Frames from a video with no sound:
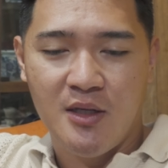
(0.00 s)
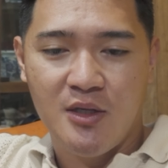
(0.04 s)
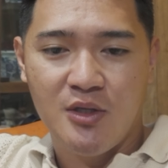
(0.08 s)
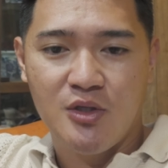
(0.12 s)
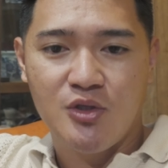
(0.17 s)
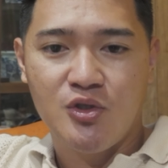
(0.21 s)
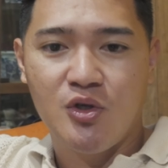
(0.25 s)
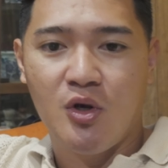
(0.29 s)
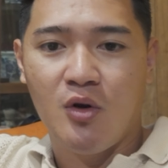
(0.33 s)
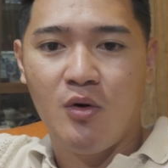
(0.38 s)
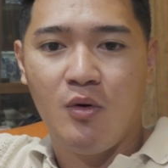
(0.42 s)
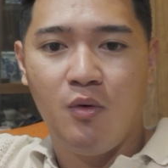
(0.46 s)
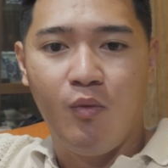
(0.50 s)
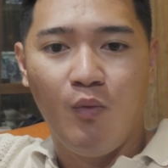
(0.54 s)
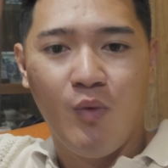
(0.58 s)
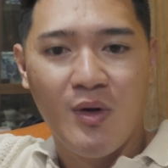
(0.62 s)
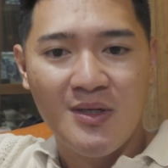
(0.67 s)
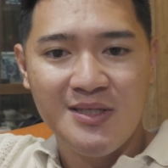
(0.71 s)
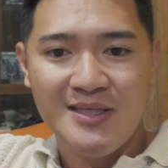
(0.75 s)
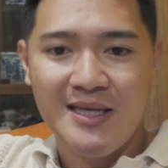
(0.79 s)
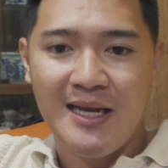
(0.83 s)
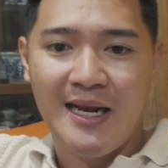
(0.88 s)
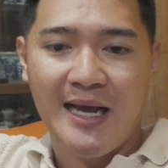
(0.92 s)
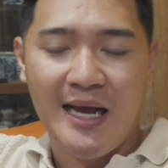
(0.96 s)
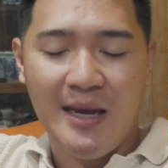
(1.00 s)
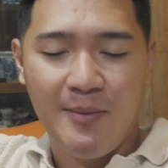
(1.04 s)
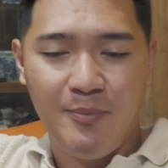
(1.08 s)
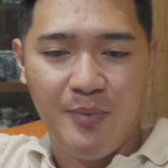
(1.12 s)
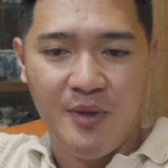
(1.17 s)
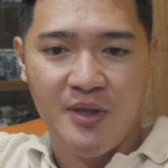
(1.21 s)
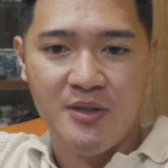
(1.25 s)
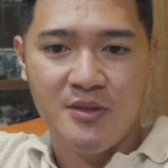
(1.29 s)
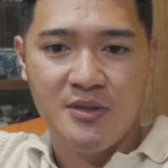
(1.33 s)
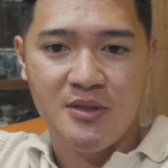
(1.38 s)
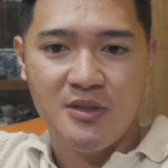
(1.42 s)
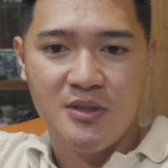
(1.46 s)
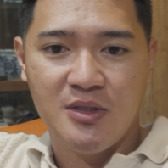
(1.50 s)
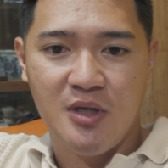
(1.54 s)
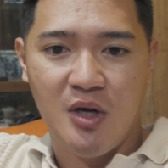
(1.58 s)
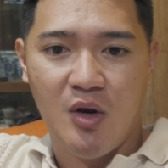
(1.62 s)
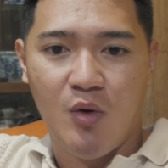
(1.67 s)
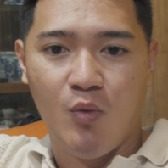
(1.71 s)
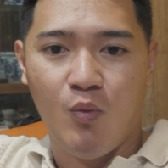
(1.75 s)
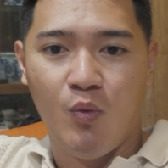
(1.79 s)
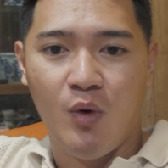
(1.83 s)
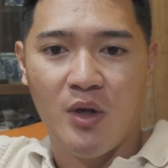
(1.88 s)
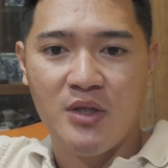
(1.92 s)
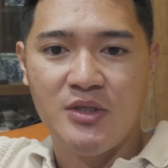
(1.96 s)
So once that happens,
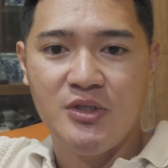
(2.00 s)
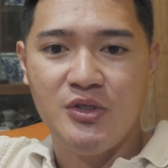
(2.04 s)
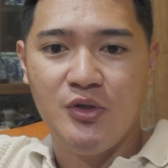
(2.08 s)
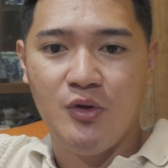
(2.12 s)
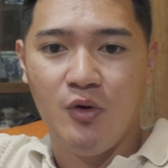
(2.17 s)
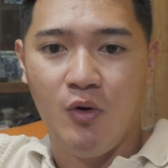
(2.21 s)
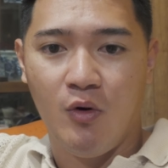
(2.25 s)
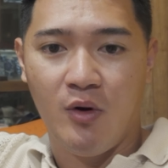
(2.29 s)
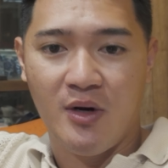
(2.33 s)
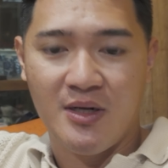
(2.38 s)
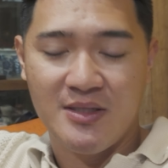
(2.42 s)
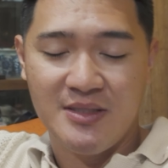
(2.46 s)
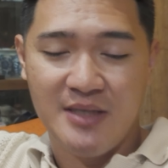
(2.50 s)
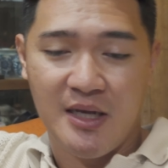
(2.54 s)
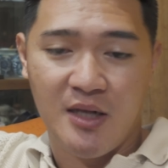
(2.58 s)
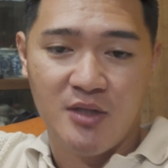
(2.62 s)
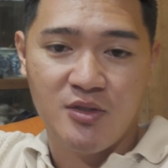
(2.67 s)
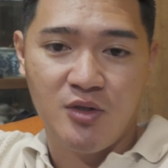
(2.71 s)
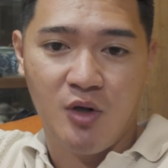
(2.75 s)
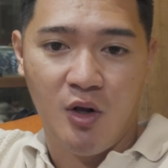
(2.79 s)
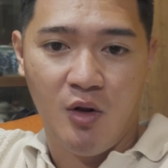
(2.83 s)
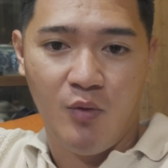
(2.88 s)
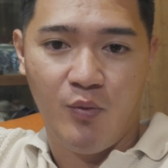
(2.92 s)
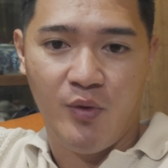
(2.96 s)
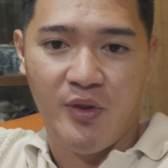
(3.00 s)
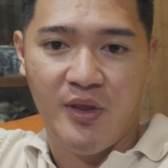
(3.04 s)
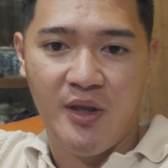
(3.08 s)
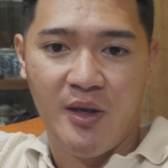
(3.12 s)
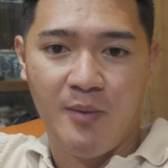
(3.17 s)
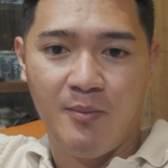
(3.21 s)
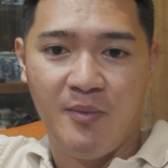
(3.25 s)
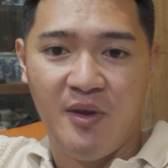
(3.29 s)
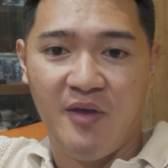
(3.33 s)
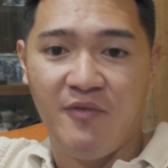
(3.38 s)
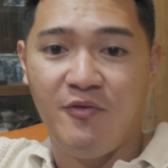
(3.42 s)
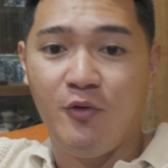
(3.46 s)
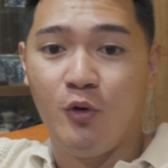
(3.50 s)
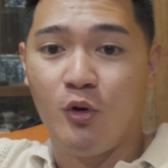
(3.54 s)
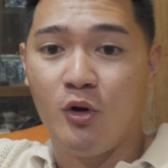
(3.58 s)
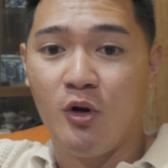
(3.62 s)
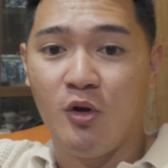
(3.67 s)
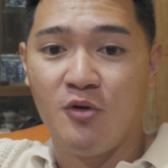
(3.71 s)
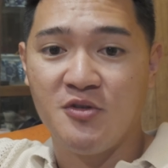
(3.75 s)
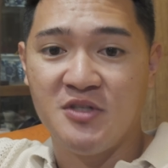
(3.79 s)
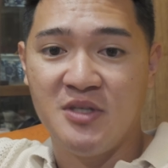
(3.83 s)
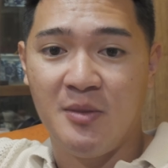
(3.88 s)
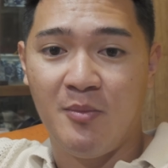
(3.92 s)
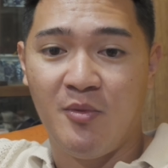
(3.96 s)
once you go on a sales call with them, if you
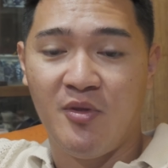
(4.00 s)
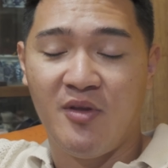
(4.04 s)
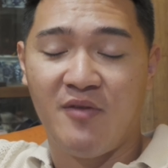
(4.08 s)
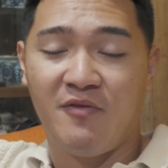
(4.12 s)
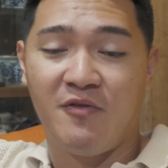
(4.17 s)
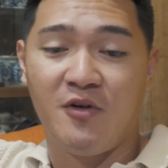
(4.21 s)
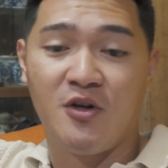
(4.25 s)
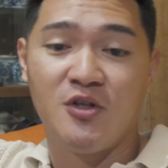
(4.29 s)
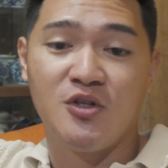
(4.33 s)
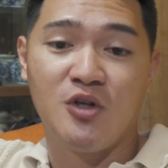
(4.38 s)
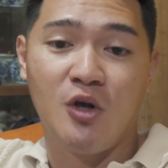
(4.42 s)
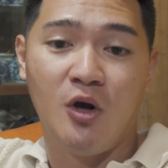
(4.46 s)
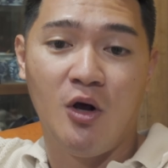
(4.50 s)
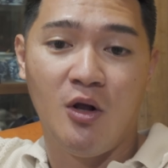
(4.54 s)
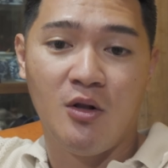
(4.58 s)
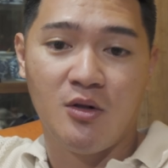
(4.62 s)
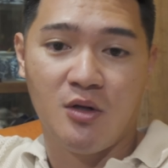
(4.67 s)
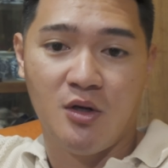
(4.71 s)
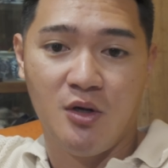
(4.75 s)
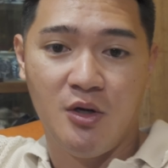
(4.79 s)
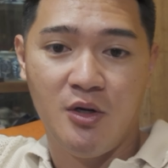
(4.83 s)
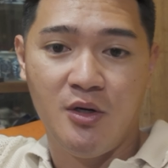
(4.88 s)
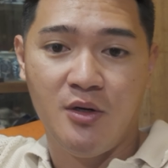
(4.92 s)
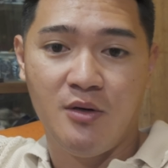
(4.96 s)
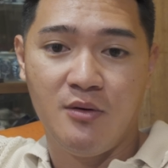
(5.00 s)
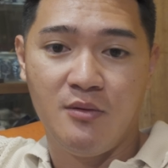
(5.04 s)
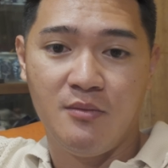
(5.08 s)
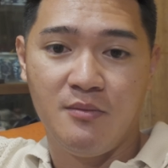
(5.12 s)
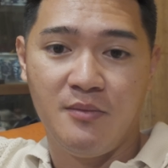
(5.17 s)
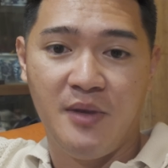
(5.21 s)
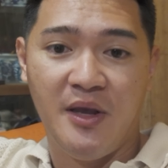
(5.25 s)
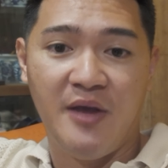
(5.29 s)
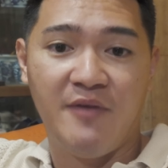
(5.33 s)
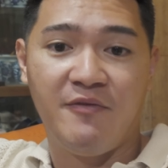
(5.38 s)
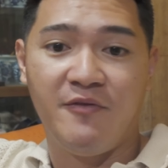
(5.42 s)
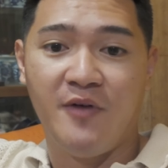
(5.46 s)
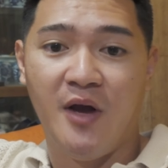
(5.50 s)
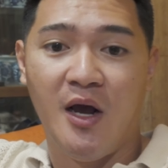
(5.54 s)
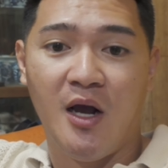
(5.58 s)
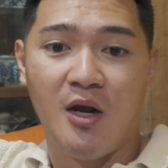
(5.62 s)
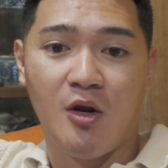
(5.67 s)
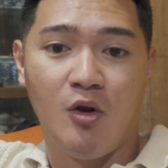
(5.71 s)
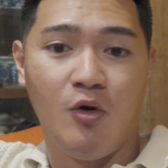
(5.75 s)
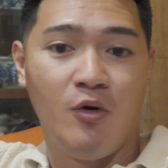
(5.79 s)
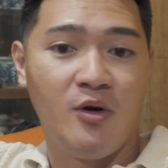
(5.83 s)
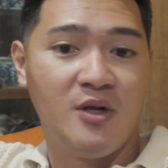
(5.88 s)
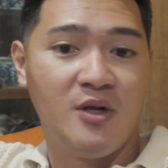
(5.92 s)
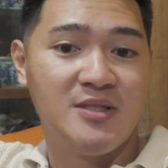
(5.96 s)
close them on the first call, good. If
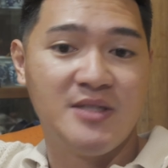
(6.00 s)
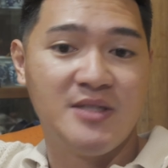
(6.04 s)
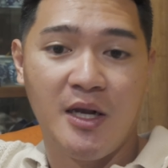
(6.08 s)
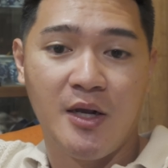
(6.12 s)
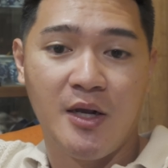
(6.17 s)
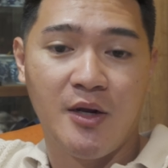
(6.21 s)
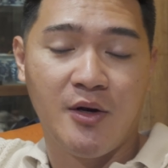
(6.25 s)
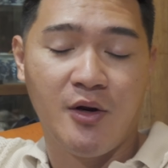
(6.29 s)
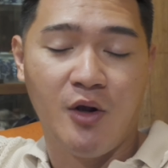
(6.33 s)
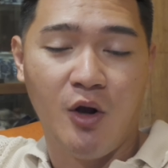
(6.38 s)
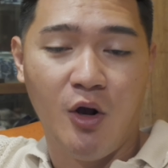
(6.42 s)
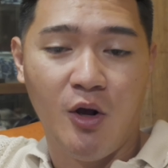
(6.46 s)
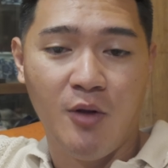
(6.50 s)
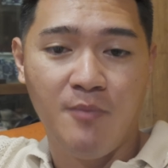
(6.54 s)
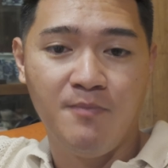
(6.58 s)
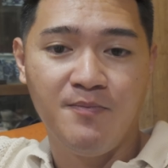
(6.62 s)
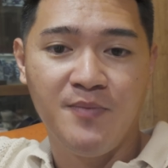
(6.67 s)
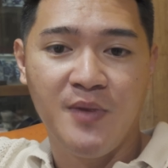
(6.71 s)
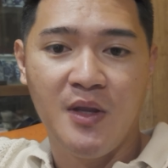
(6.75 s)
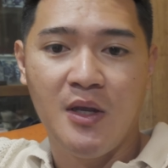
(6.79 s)
not, go on a second call.